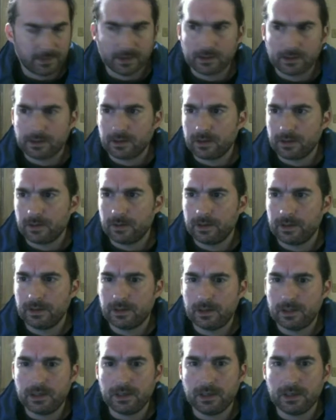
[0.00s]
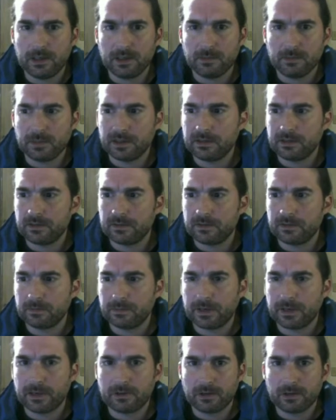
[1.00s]
Go ahead and cheat and get myself some
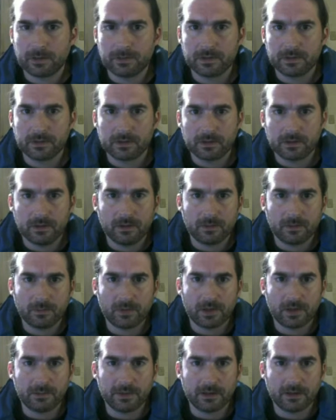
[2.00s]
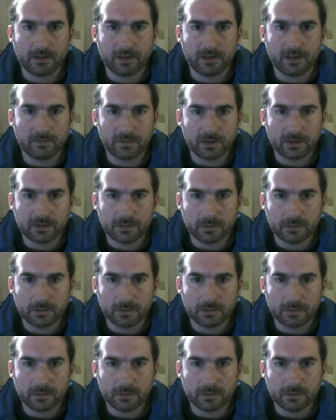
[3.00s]
power-ups. I'm probably already invincible.